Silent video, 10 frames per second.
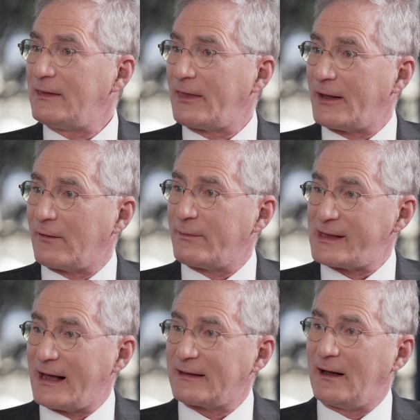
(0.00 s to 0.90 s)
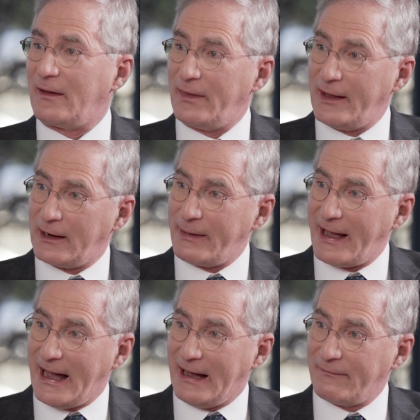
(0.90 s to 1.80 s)
that the government's acting on their
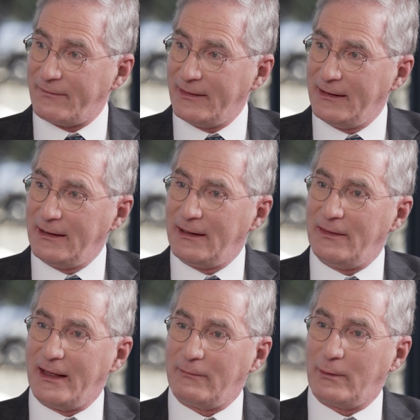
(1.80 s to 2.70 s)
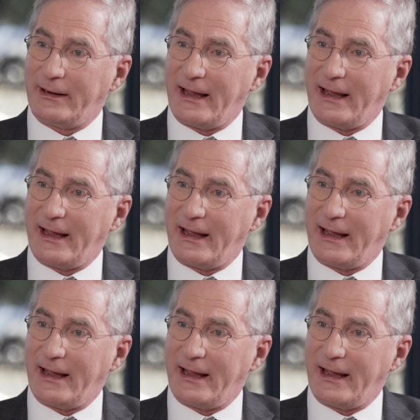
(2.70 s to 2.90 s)
behalf, that when